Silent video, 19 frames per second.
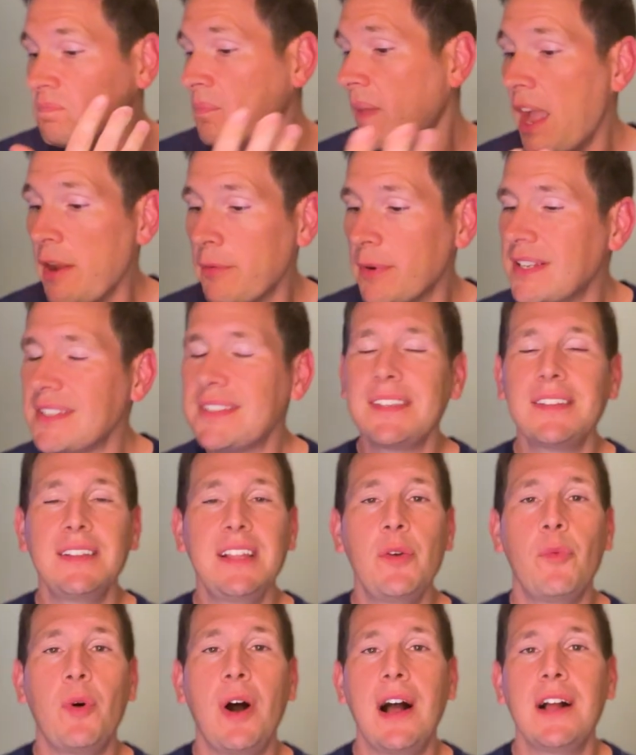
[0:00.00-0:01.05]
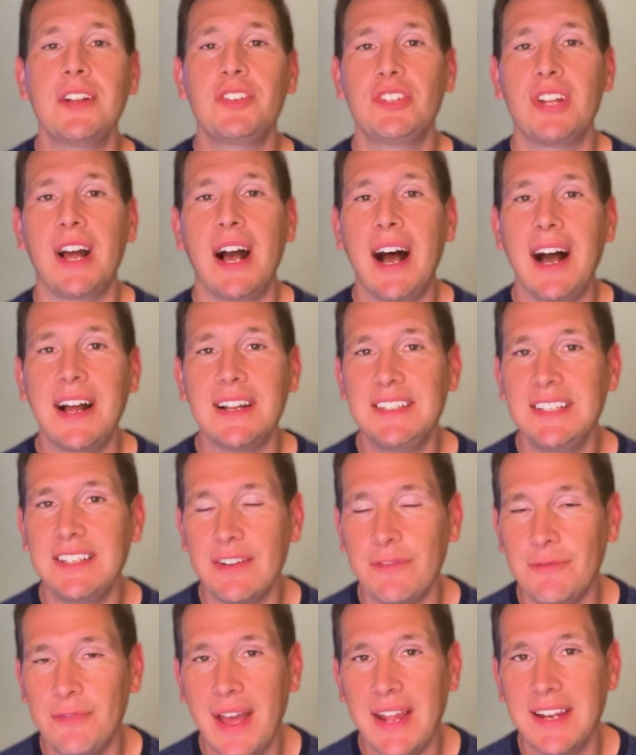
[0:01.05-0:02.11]
I recently watched A Haunting
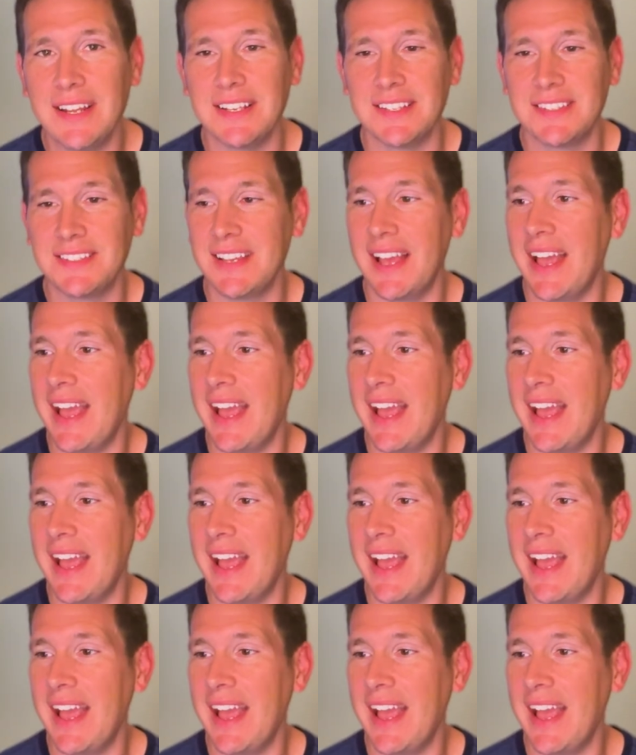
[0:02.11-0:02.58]
in Venice,